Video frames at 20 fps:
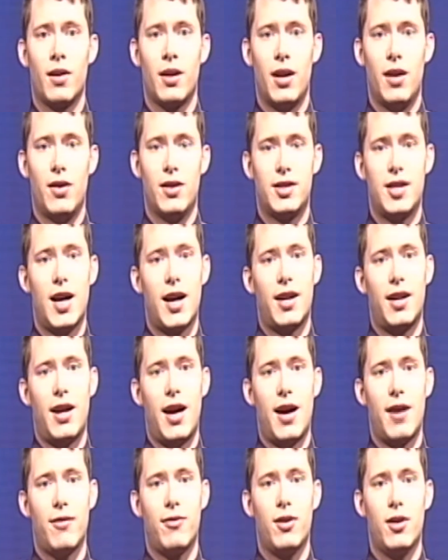In the second
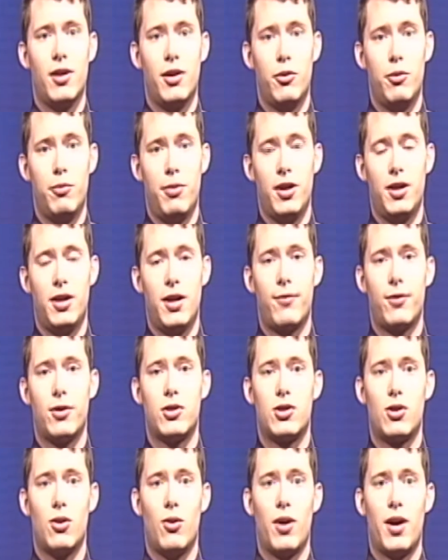half, it would be a different
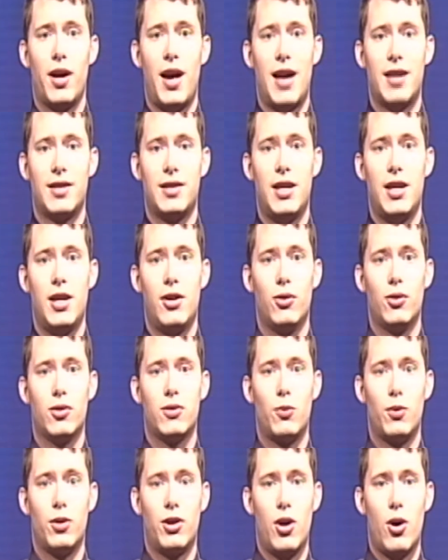story as the
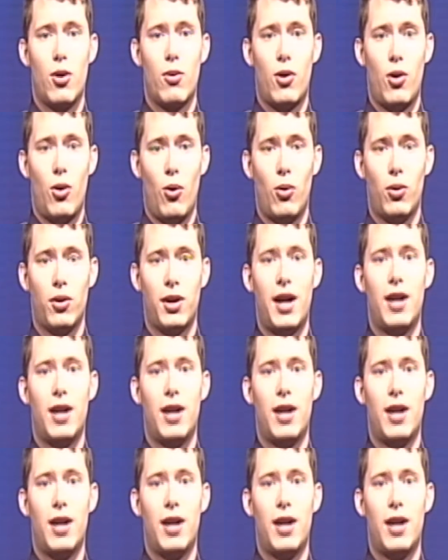Eagles would go cold